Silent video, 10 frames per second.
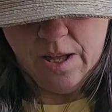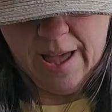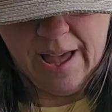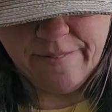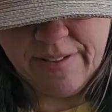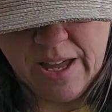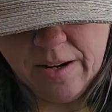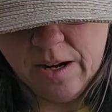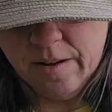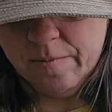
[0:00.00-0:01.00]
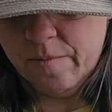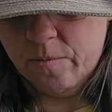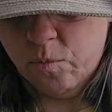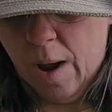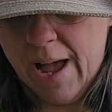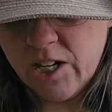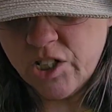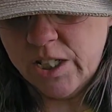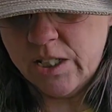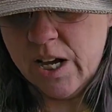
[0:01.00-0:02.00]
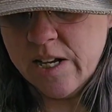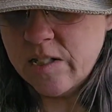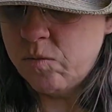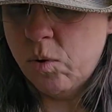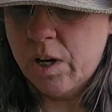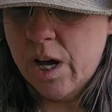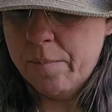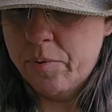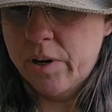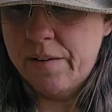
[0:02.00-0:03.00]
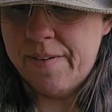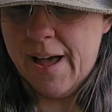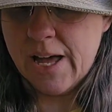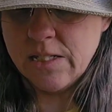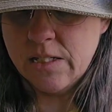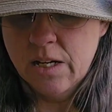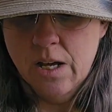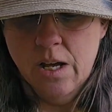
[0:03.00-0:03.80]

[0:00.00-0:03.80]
Afghan actually does work up pretty fast.